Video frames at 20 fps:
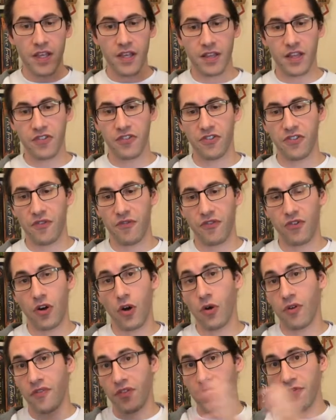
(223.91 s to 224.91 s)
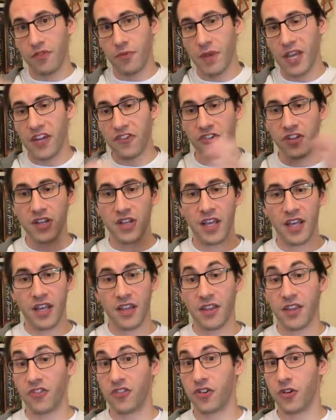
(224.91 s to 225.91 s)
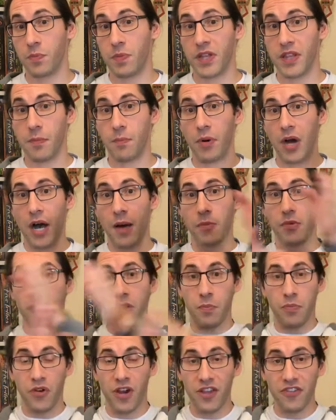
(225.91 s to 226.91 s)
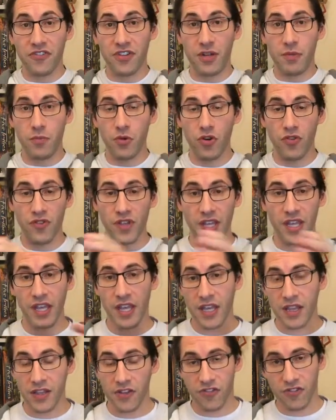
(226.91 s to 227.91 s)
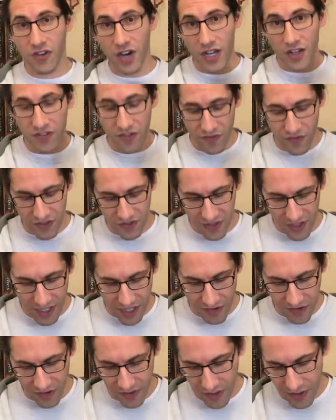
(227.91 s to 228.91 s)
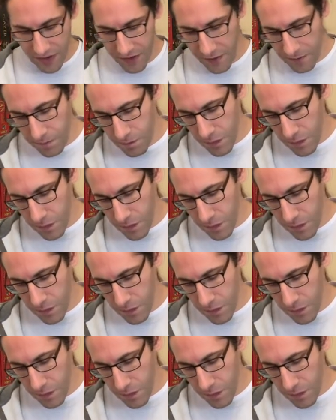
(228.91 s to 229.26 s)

This is a flow of information. This could be the bomb or the president moving. There's a lot of sophistication there.